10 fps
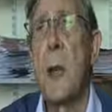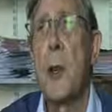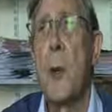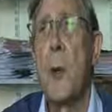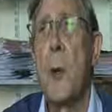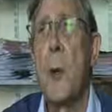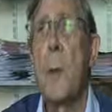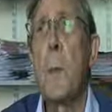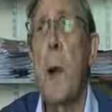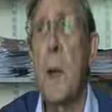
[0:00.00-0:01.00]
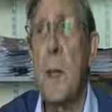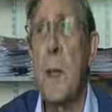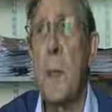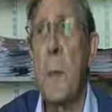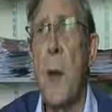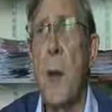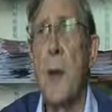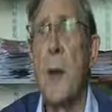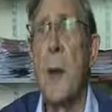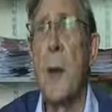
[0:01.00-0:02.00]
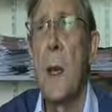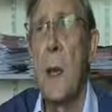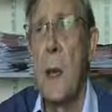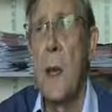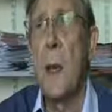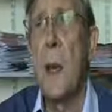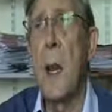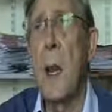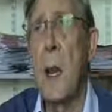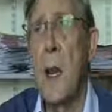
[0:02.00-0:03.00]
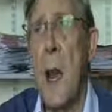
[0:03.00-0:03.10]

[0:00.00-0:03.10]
to participate easily,